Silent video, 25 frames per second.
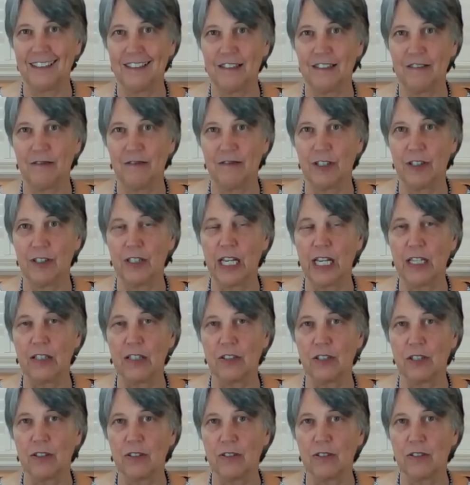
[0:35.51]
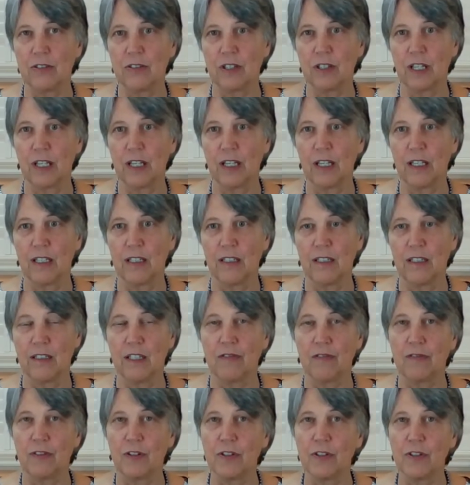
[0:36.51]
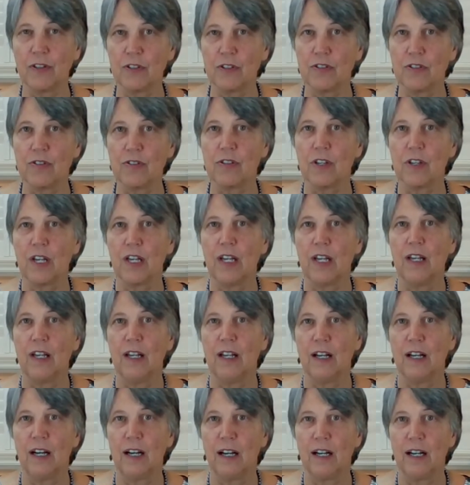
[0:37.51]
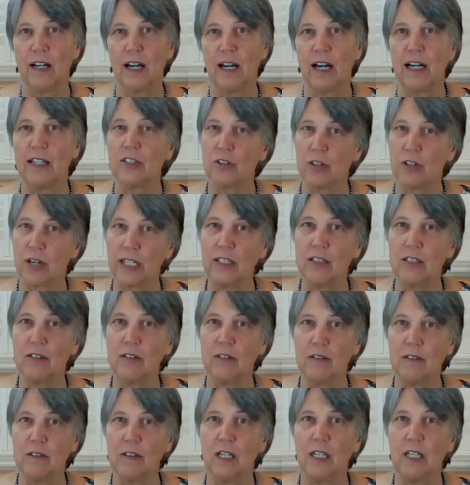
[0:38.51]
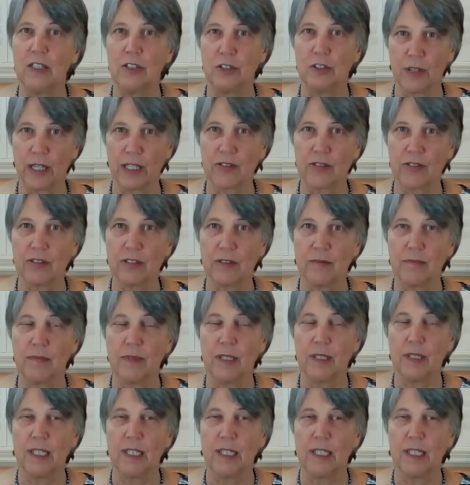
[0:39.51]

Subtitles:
variations and differences, I tried to address them.